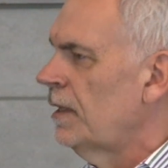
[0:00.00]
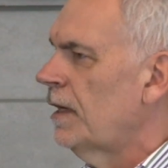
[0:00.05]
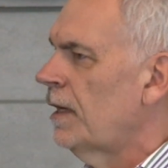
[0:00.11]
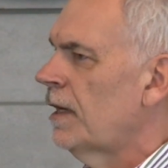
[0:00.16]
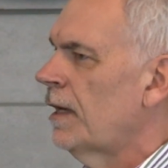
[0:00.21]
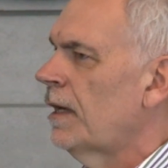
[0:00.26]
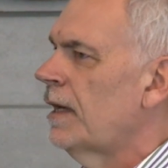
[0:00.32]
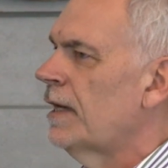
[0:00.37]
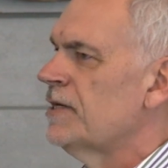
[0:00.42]

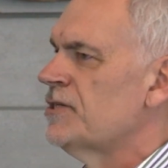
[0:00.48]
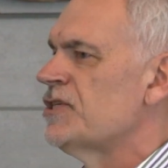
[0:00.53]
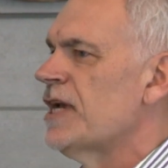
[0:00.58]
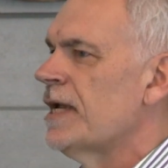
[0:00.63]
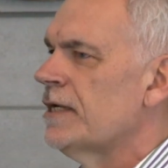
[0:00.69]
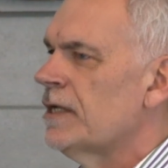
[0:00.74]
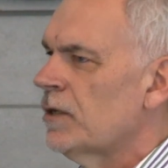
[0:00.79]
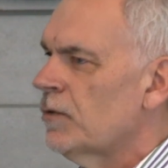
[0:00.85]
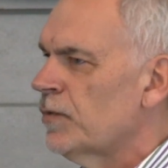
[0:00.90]

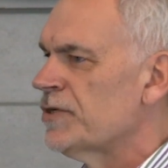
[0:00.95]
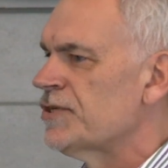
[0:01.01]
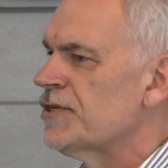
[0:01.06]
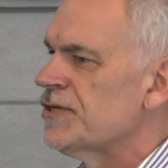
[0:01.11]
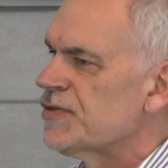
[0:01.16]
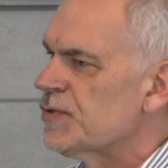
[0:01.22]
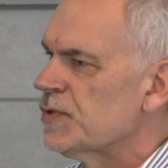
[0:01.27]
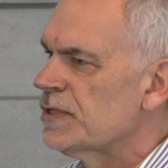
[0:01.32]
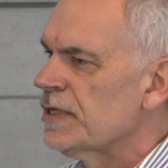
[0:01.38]
agenda, which
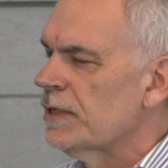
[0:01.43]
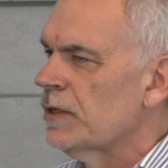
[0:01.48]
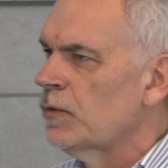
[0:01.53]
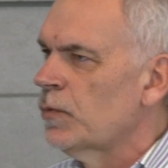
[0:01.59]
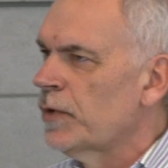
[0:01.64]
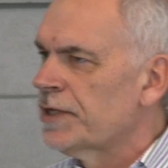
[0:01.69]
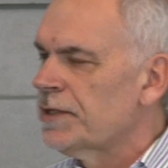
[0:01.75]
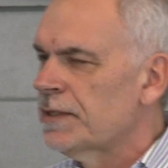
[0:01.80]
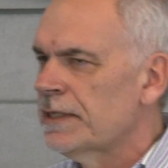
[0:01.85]
is
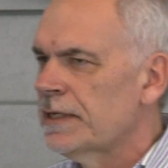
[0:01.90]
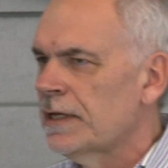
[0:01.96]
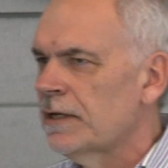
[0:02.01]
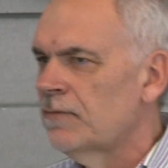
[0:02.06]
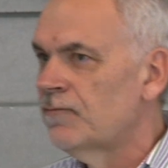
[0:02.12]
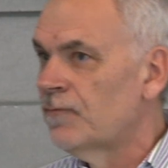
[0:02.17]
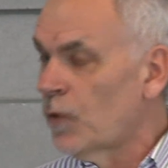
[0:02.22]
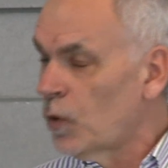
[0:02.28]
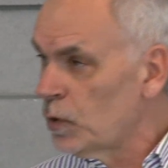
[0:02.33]
what
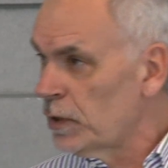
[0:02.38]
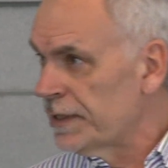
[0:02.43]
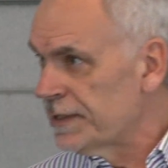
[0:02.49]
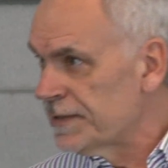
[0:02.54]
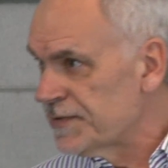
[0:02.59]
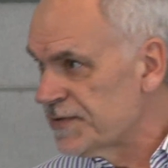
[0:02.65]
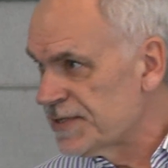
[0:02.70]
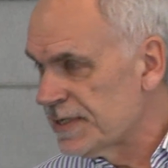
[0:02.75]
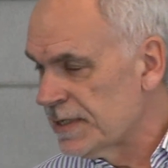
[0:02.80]

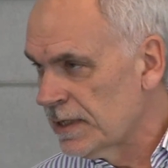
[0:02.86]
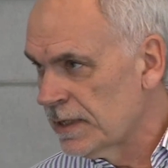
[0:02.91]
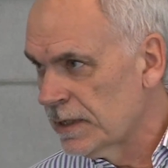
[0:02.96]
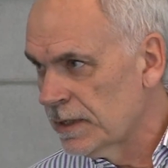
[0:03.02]
Voland's